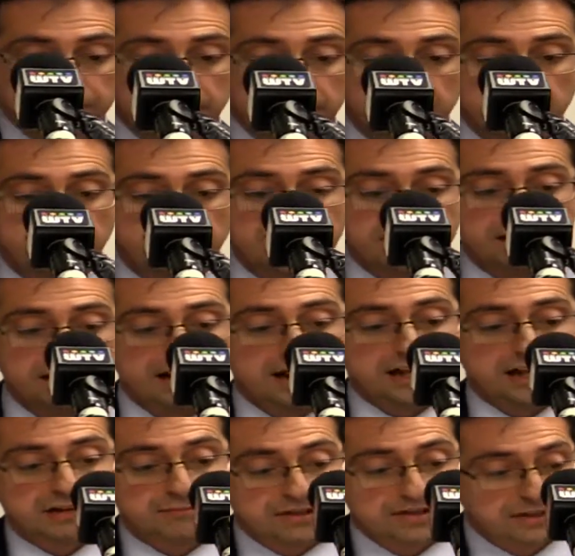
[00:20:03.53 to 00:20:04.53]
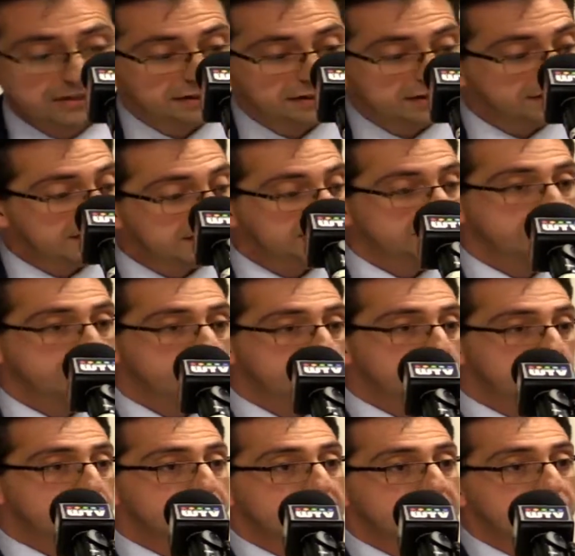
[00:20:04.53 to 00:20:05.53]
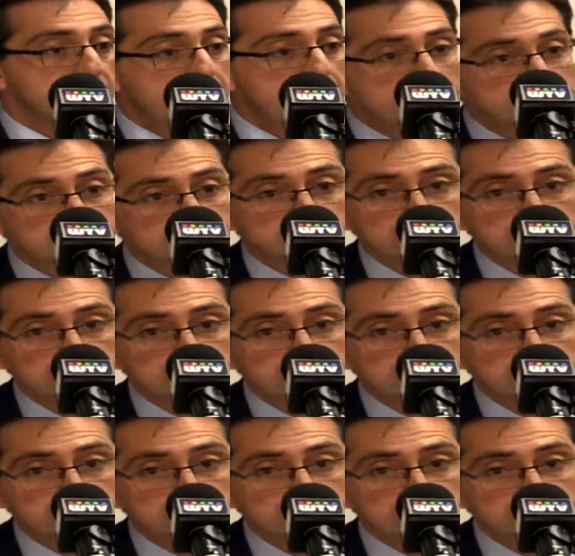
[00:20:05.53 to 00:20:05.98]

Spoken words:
going to make an argument that the law should be changed,